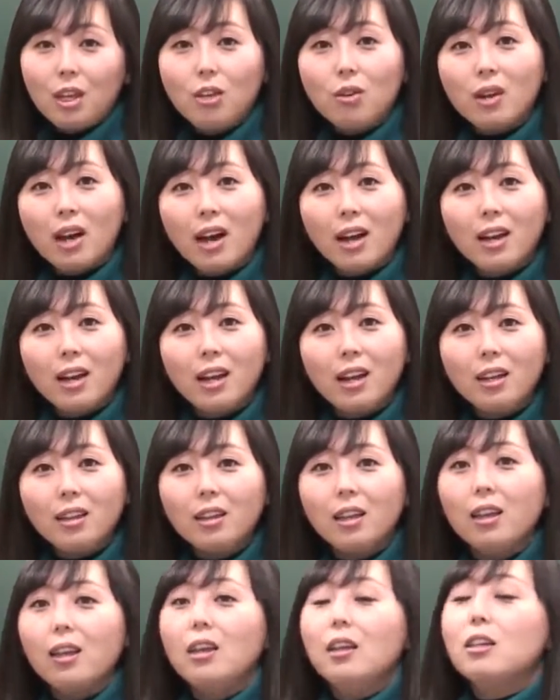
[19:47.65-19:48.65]
You got
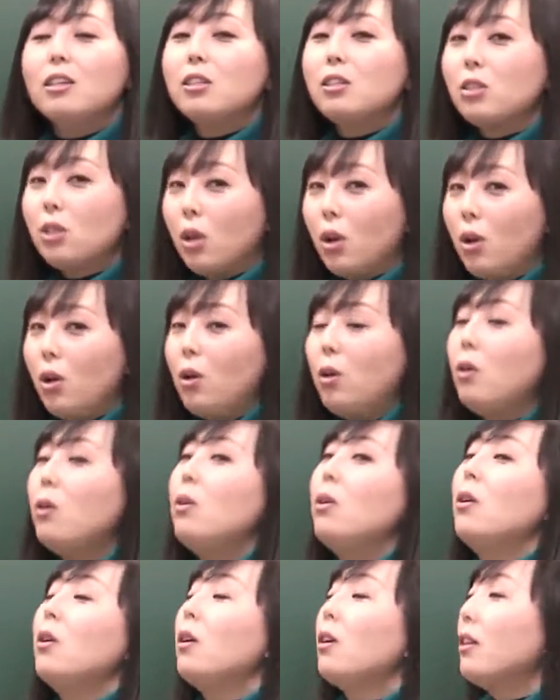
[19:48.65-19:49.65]
it?
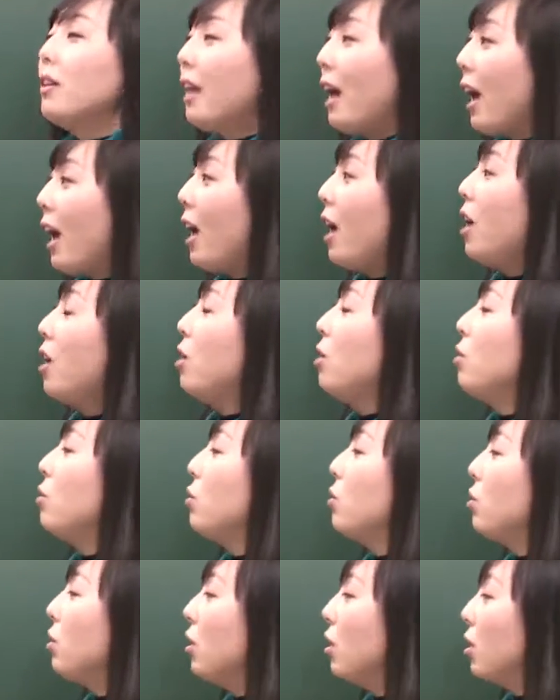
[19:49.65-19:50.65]
So now you